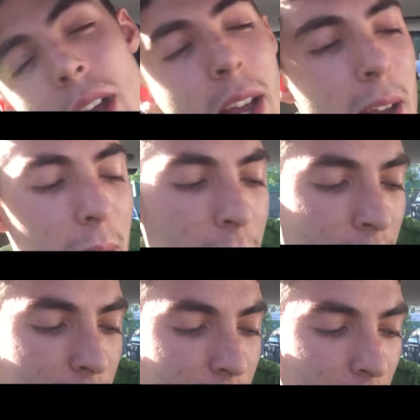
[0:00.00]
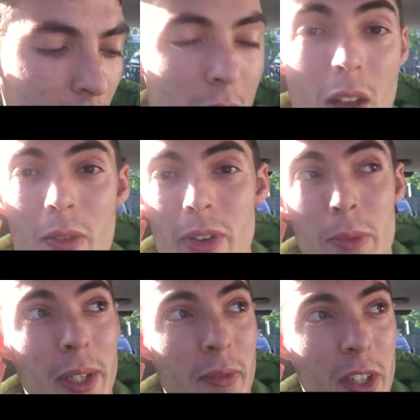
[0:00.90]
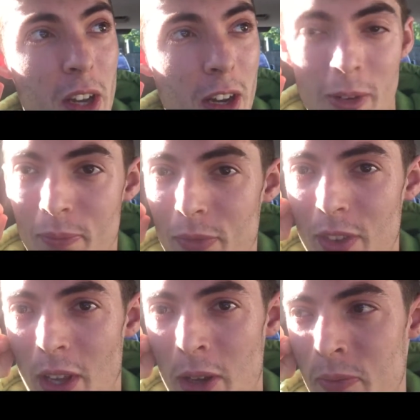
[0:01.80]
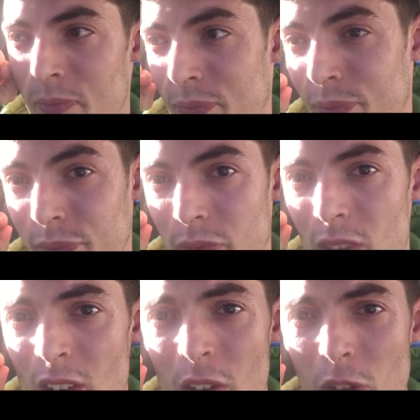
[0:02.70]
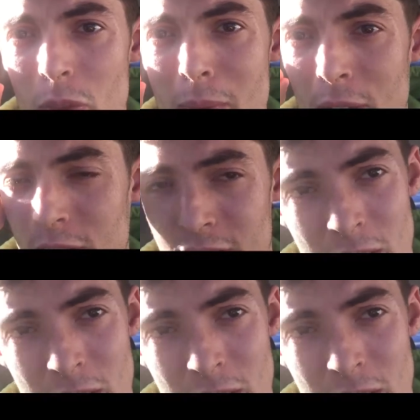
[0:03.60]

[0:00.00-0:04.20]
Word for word: um, filming in the car. So I've got the mount